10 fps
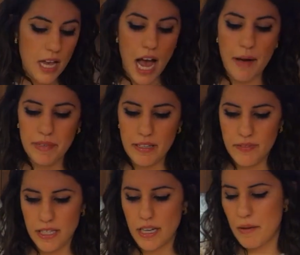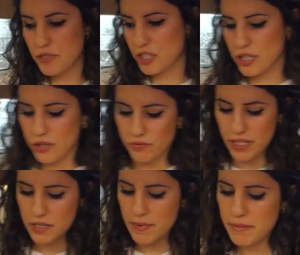I'm just going to
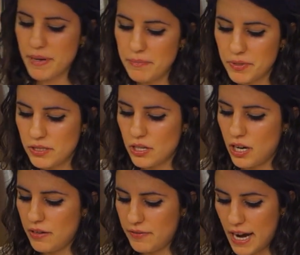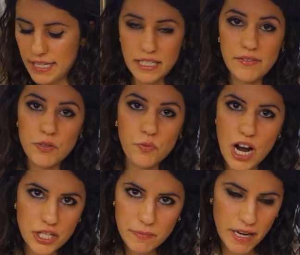rinse my peppers off. I didn't even
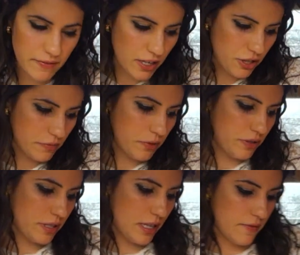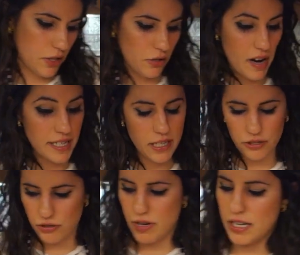wash my vegetables, even though I
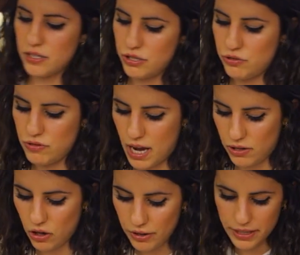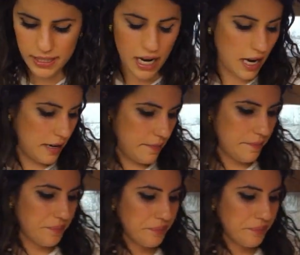tell you guys to do that all the time.